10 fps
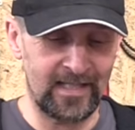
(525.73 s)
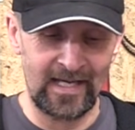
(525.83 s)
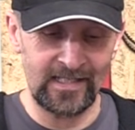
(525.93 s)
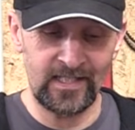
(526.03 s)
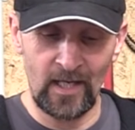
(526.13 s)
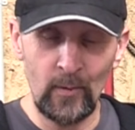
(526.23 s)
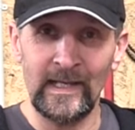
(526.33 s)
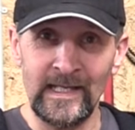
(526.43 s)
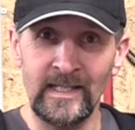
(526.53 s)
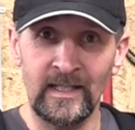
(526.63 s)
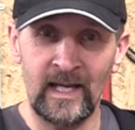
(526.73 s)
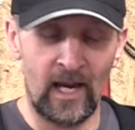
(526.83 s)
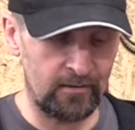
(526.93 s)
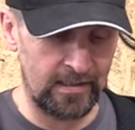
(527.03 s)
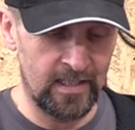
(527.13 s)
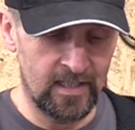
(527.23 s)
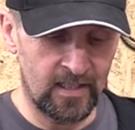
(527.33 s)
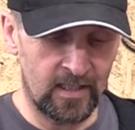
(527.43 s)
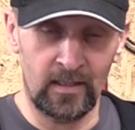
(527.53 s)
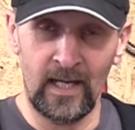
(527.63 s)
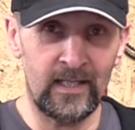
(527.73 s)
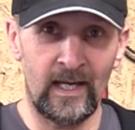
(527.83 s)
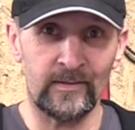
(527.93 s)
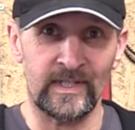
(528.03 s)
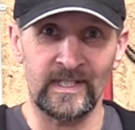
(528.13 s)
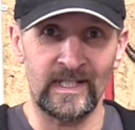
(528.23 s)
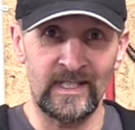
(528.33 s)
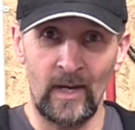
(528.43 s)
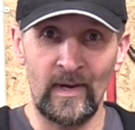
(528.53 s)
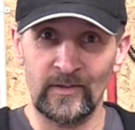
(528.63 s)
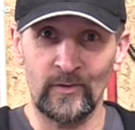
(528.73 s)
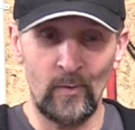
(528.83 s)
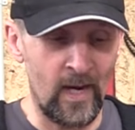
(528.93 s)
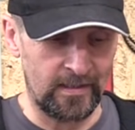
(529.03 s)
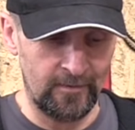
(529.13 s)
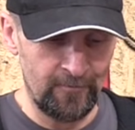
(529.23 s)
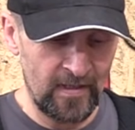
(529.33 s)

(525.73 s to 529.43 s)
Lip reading: That is so easy to carry, and 8 ounces, it's no extra weight.